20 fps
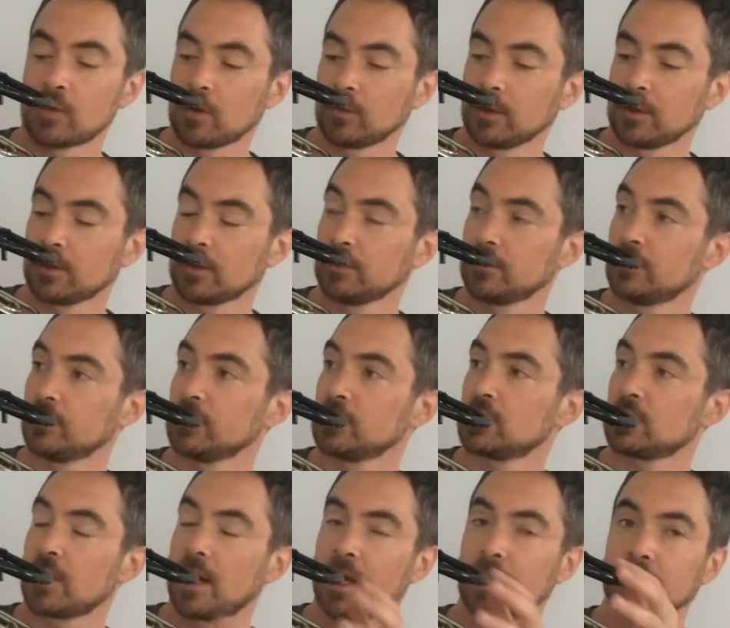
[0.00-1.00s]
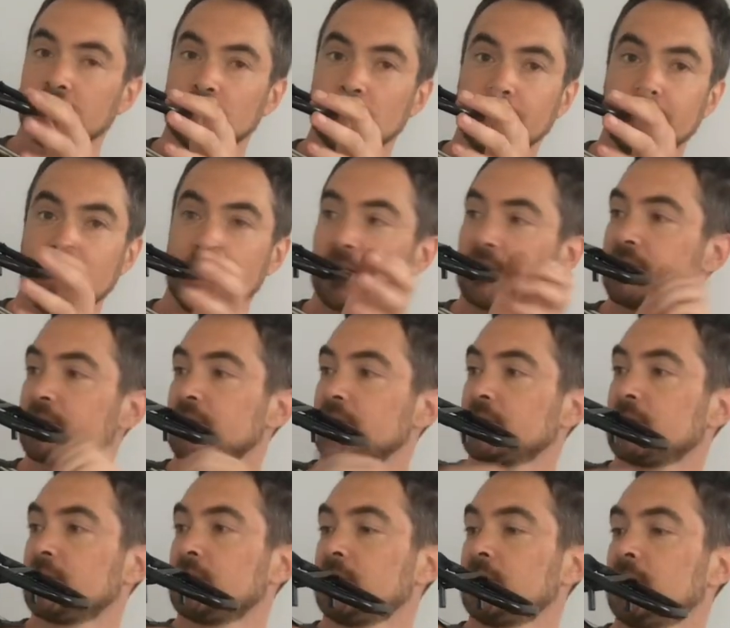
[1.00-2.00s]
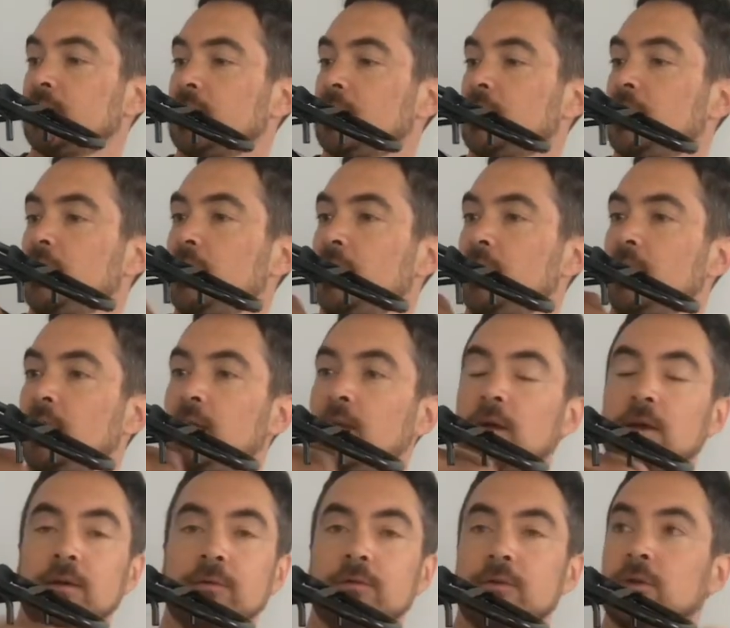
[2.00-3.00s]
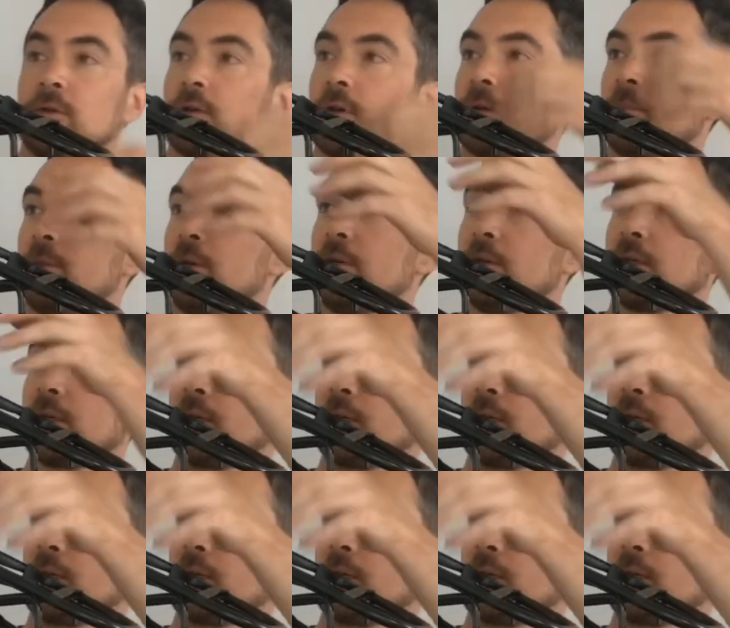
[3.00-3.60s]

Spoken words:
it onto a train or a bus if you're commuting.